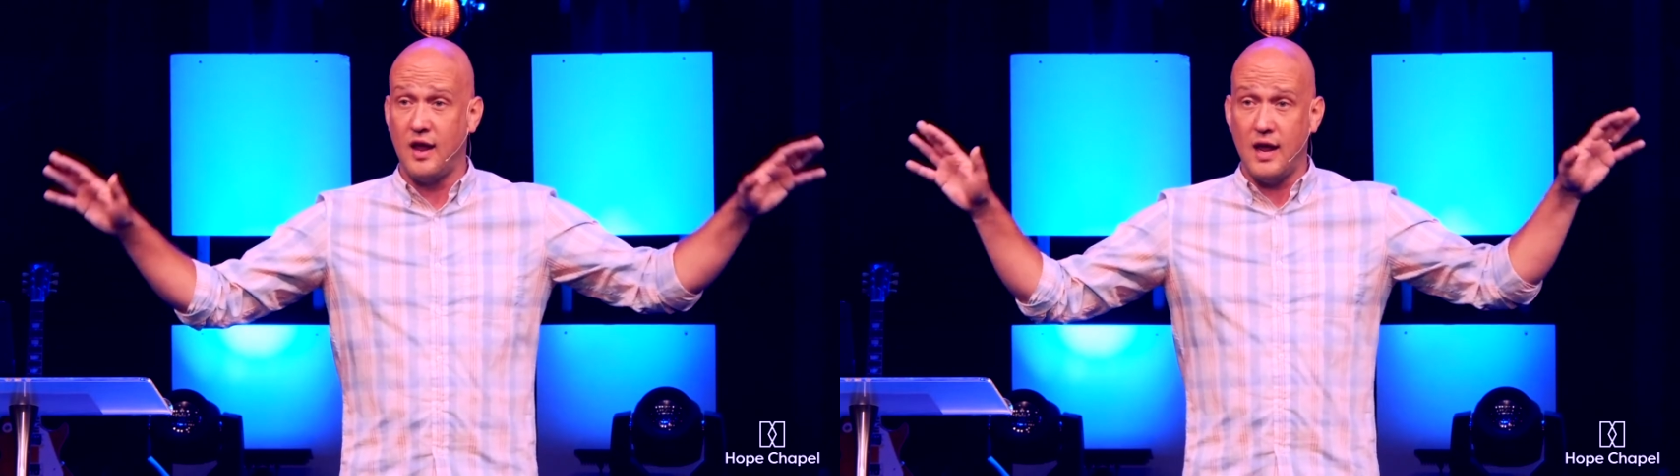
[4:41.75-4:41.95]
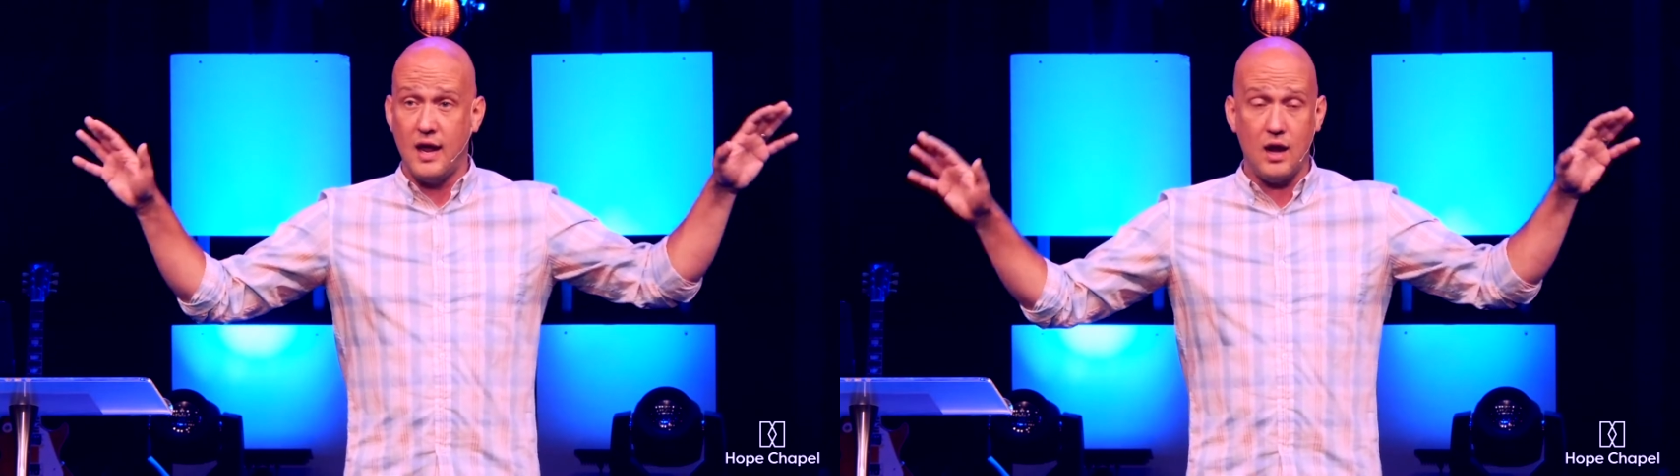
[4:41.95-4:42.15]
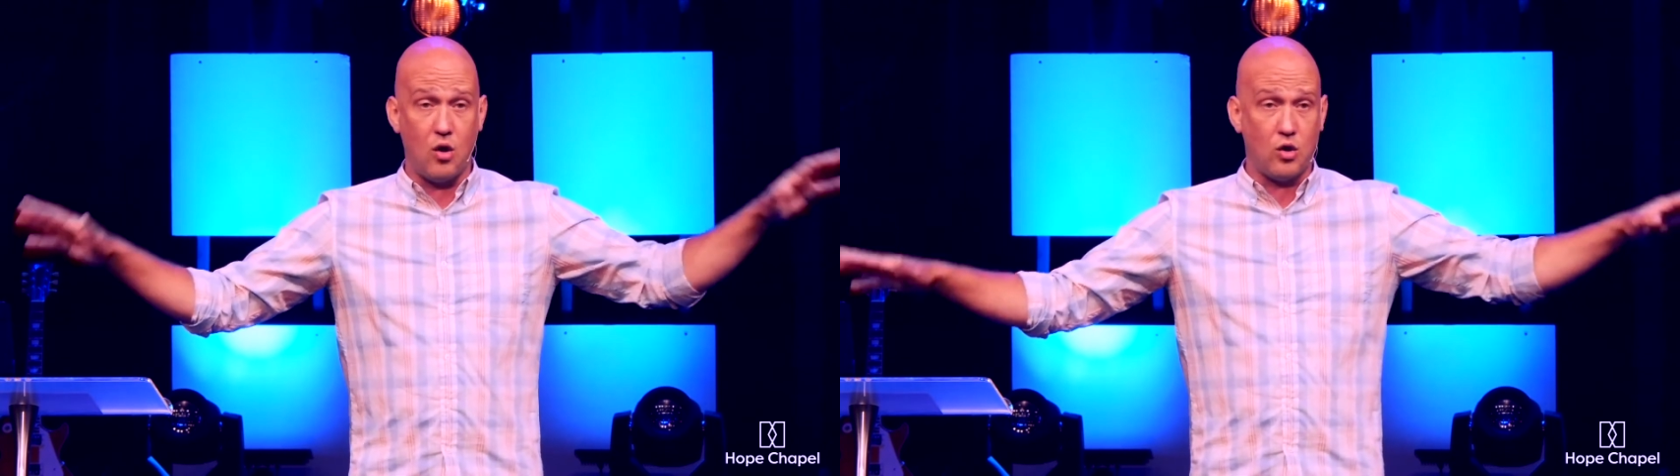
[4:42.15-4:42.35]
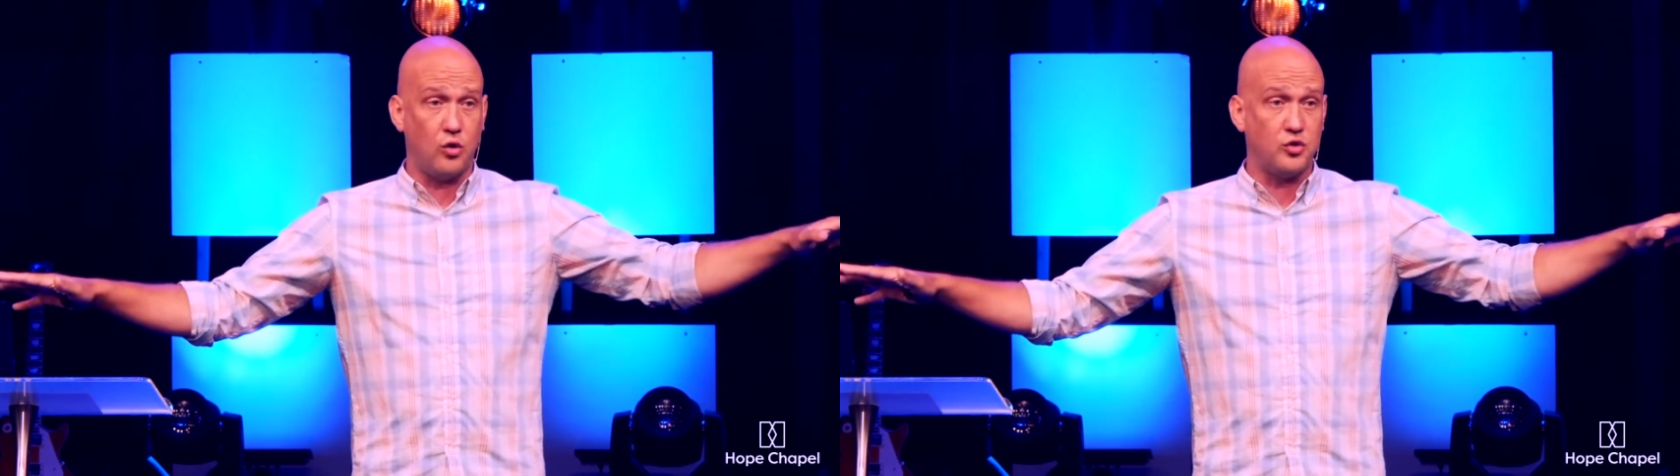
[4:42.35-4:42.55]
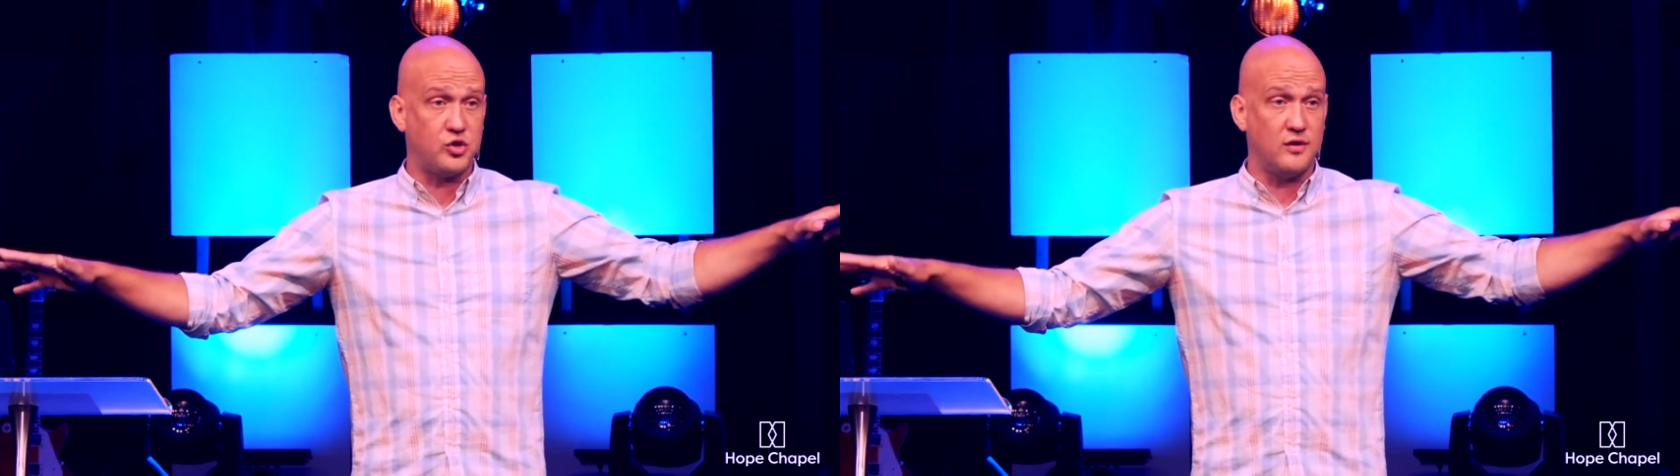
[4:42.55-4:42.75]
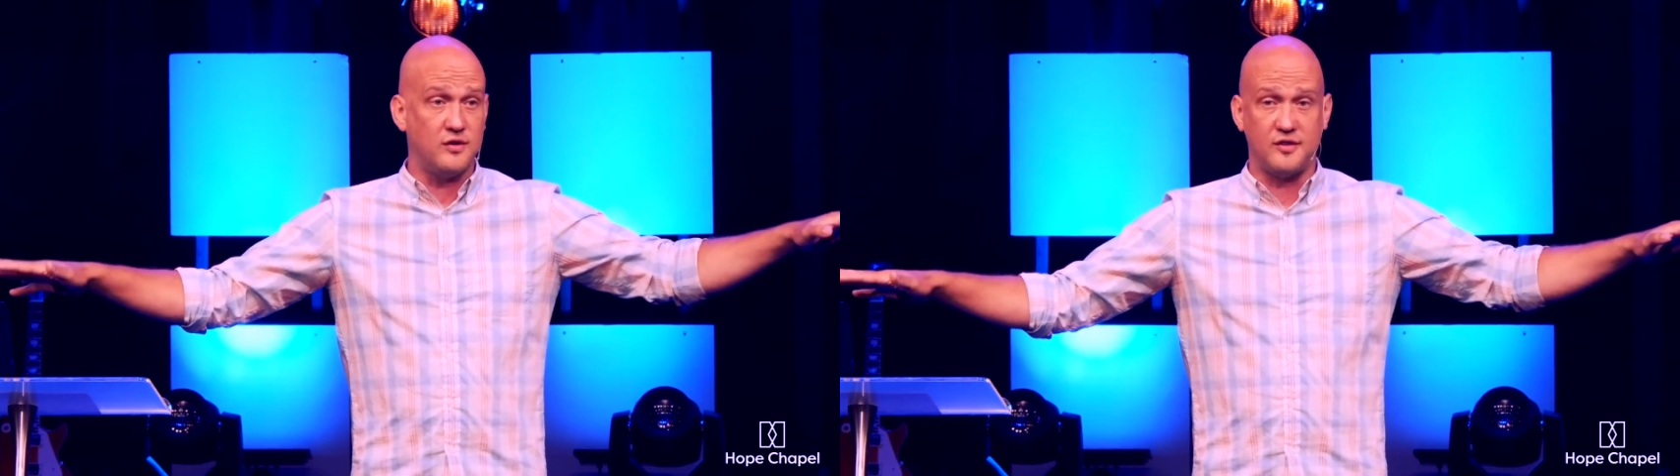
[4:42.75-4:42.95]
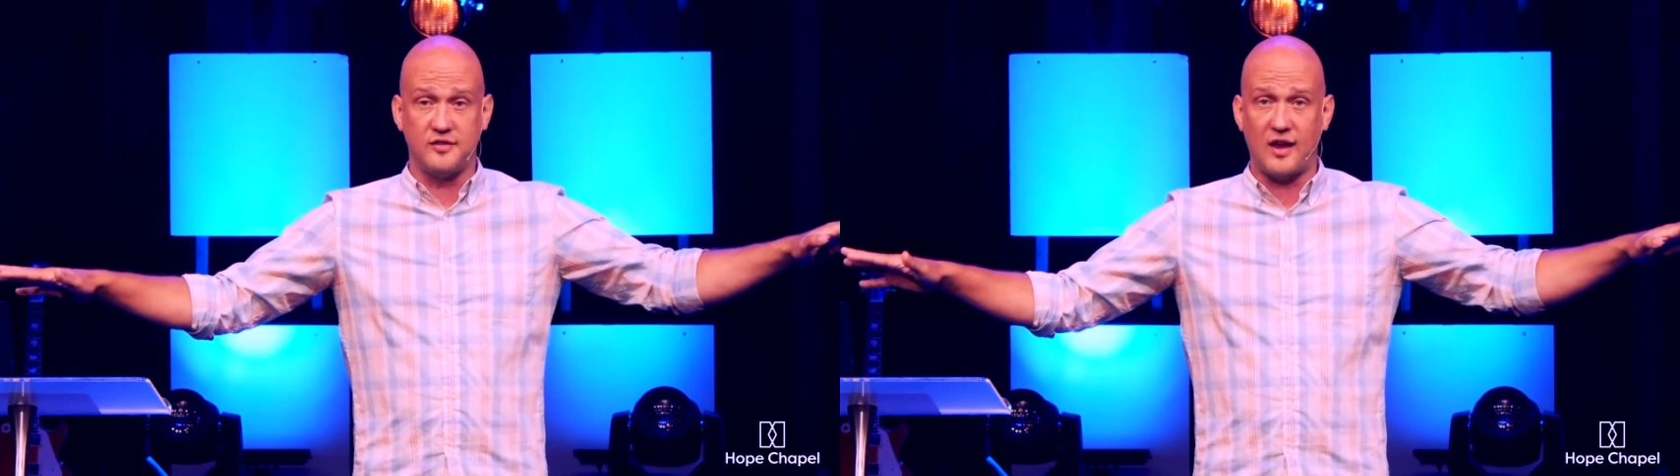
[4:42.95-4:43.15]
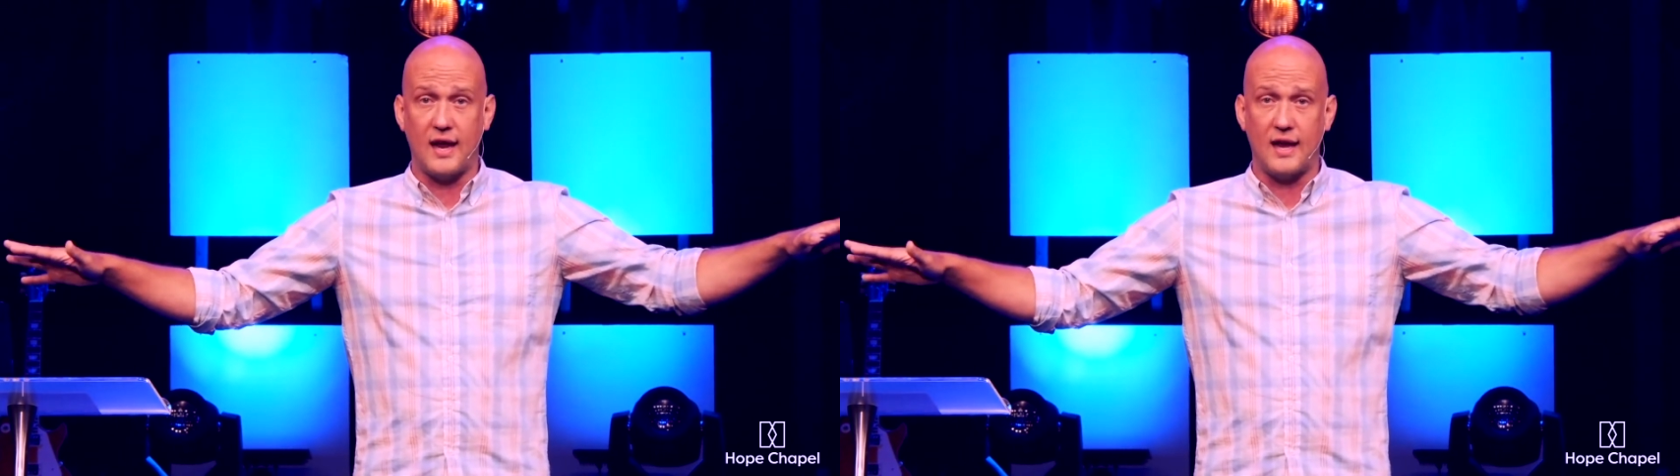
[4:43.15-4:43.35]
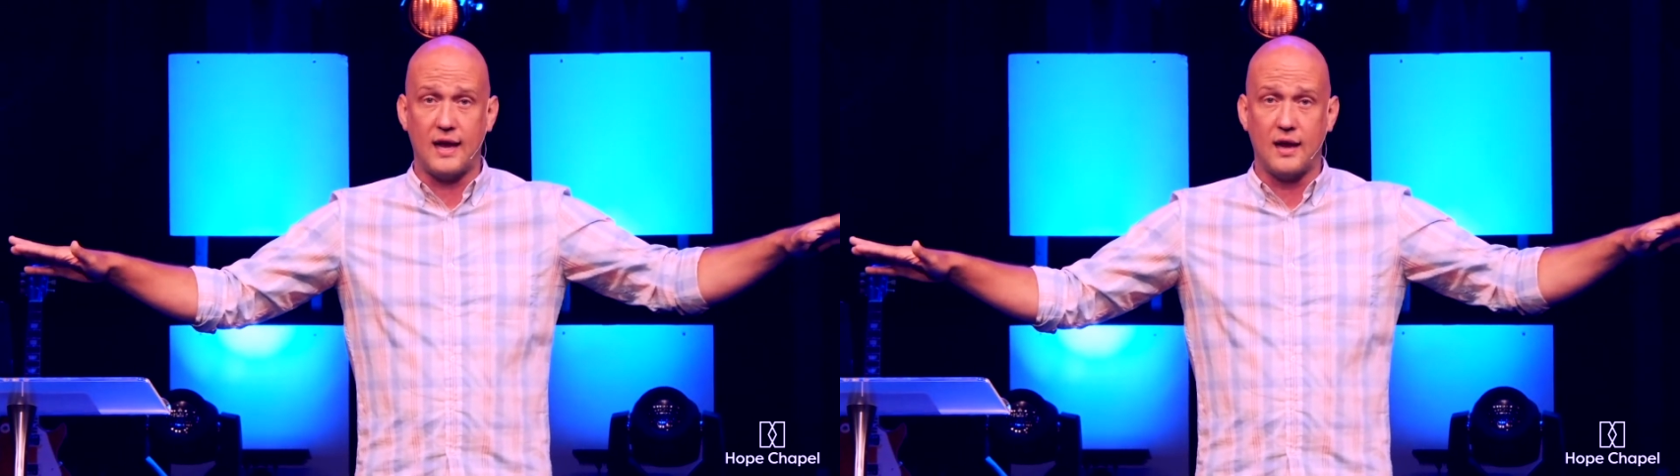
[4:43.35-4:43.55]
in our culture and society?